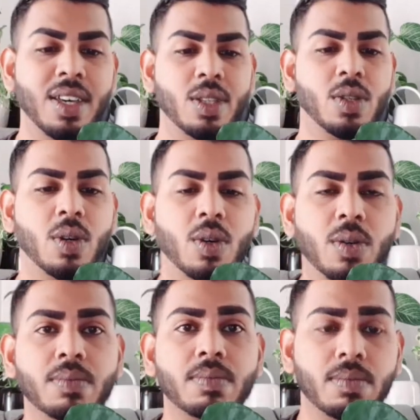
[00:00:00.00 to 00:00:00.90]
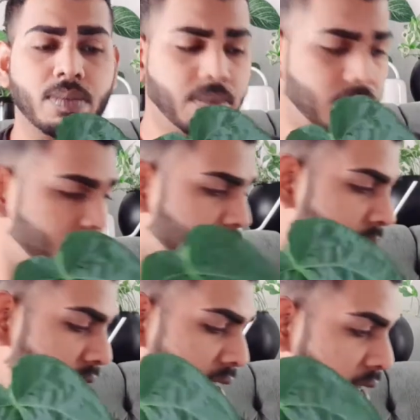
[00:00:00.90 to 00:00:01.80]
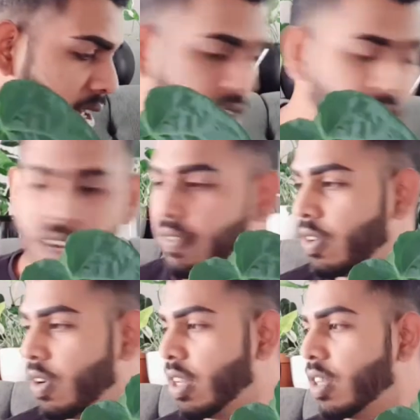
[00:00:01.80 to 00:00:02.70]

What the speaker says: So I've got a